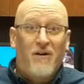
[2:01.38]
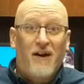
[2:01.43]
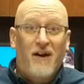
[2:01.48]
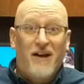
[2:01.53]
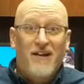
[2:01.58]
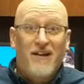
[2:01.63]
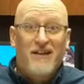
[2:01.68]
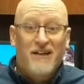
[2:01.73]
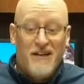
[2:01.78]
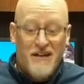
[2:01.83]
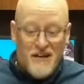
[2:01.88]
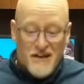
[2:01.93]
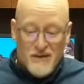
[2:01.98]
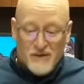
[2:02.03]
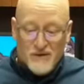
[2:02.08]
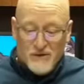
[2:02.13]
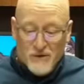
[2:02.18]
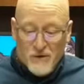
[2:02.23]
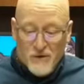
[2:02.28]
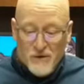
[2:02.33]
All right,
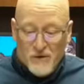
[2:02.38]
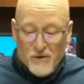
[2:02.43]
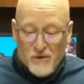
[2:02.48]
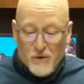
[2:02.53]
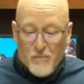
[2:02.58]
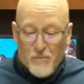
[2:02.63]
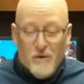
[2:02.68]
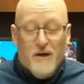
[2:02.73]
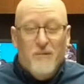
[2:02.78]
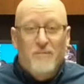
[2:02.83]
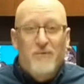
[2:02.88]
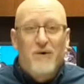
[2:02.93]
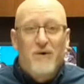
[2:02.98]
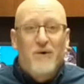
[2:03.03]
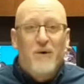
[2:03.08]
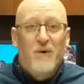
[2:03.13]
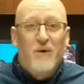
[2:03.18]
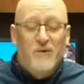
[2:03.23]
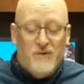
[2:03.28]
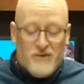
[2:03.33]
so open up
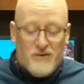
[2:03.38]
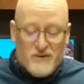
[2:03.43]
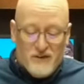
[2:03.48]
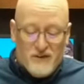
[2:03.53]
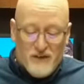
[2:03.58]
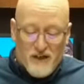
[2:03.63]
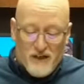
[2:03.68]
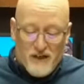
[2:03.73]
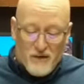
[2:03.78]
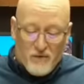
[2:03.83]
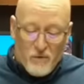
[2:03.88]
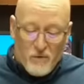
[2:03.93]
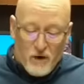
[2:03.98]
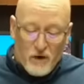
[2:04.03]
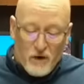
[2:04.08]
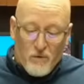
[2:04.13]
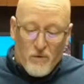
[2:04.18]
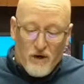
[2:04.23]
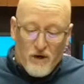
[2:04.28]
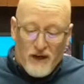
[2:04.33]
your notes.
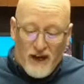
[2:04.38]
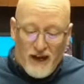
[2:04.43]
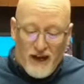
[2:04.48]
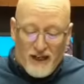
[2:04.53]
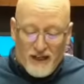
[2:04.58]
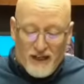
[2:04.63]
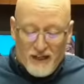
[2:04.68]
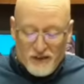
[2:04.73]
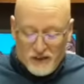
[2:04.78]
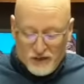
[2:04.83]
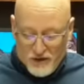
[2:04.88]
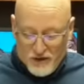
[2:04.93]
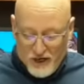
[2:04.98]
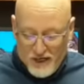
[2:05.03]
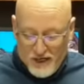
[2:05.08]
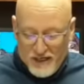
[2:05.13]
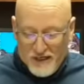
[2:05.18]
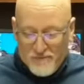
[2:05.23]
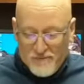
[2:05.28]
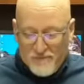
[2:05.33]
One on one allies
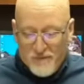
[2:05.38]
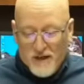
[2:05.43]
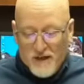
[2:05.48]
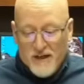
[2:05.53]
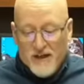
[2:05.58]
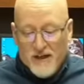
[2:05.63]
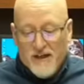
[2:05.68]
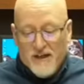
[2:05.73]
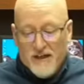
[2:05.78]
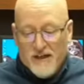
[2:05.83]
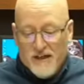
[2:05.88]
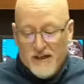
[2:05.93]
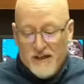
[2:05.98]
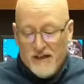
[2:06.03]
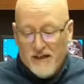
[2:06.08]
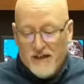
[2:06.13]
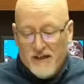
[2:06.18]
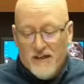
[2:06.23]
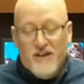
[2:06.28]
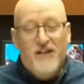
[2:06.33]
training.
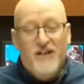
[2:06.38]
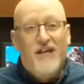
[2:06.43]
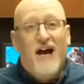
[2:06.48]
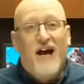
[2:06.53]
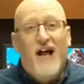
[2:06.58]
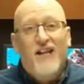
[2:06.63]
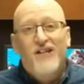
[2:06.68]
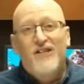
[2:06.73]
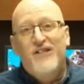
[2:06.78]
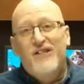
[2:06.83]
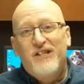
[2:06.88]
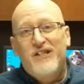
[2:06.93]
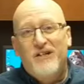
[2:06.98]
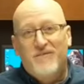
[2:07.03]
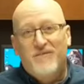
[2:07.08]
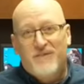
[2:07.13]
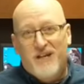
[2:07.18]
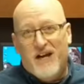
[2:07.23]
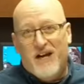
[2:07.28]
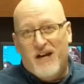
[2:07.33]
Uh, the
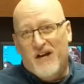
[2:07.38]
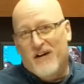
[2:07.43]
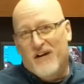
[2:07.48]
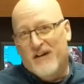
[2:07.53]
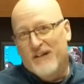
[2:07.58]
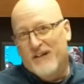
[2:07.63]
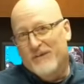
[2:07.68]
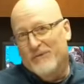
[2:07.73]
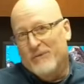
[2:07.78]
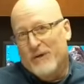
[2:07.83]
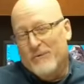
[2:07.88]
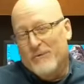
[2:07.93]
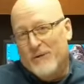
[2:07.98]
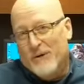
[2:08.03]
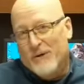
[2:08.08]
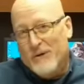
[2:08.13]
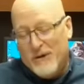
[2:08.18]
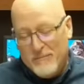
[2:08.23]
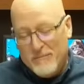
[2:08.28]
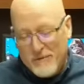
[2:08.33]
theology of caring is
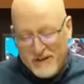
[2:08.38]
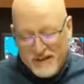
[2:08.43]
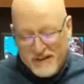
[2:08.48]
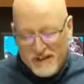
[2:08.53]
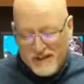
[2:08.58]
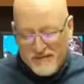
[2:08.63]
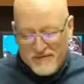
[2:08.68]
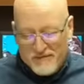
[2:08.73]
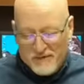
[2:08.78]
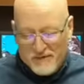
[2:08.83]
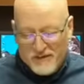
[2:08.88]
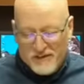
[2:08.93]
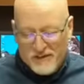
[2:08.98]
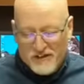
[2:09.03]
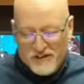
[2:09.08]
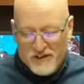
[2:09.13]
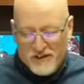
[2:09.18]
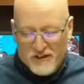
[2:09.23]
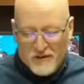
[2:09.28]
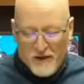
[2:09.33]
where we're going to begin
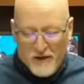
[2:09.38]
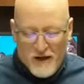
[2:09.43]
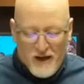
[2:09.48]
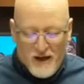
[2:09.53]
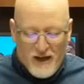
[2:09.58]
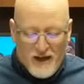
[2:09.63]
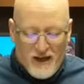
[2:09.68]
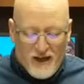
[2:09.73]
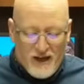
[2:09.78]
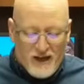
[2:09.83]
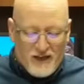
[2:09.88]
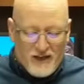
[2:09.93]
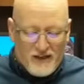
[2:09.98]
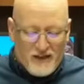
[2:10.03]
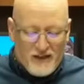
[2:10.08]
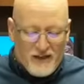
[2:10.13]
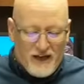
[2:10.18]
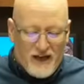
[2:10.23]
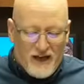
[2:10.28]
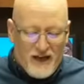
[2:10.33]
first here.
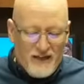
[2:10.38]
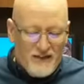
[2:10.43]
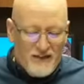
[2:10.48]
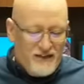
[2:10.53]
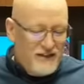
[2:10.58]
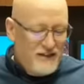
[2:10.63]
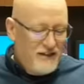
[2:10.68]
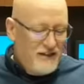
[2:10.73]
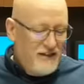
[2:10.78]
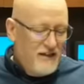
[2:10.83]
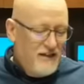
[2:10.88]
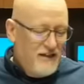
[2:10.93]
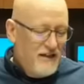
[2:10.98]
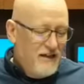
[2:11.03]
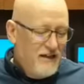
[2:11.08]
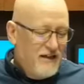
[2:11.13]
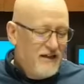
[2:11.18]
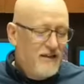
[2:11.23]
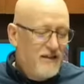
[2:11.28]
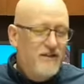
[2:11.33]
And uh, I
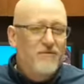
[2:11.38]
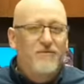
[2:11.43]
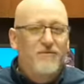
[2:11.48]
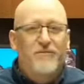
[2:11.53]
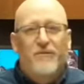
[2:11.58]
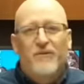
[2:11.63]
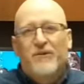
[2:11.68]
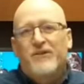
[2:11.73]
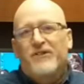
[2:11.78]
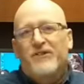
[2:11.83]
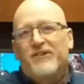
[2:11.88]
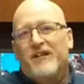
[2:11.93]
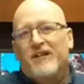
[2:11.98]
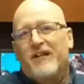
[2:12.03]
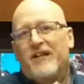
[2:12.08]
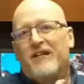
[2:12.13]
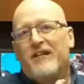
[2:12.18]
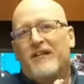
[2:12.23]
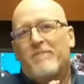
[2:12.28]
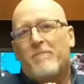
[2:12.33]
see the first
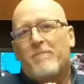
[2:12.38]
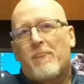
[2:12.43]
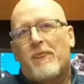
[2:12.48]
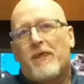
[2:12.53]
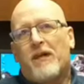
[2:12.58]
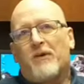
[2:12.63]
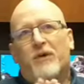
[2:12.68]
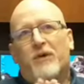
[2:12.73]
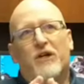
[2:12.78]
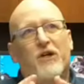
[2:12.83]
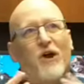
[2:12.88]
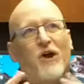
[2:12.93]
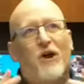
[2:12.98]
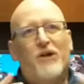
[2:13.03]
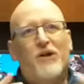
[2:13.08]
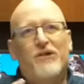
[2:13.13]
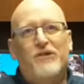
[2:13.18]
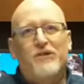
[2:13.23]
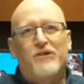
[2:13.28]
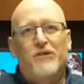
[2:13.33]
thing in
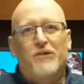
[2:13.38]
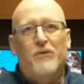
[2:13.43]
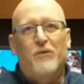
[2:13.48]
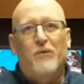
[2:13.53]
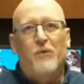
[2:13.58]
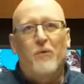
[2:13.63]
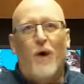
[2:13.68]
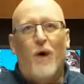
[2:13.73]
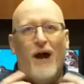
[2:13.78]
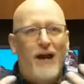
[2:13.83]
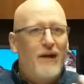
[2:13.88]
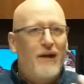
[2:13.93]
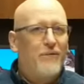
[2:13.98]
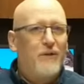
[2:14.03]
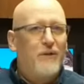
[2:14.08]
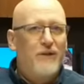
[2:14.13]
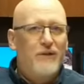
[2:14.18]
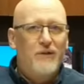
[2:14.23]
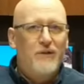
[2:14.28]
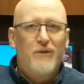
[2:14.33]
regards to
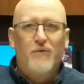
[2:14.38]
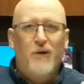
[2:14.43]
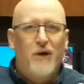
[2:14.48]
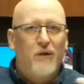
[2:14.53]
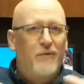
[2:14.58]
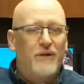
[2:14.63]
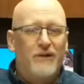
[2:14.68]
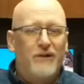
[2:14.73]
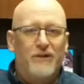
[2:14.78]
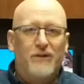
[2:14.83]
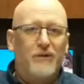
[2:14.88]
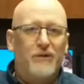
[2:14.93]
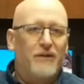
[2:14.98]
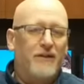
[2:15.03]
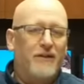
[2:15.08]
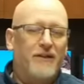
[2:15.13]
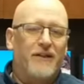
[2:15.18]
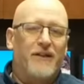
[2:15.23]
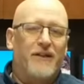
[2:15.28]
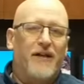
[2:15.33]
why we do what we
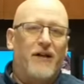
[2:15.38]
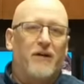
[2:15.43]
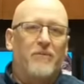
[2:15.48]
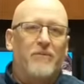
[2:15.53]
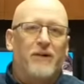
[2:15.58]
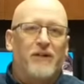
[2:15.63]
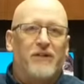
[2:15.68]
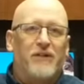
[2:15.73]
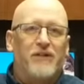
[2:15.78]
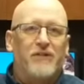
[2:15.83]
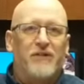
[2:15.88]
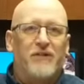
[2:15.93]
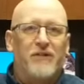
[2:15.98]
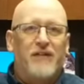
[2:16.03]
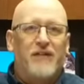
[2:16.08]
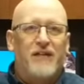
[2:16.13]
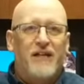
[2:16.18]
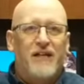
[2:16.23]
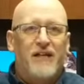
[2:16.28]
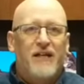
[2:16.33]
do in the care
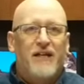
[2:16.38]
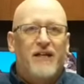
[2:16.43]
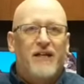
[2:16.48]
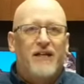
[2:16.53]
ministry,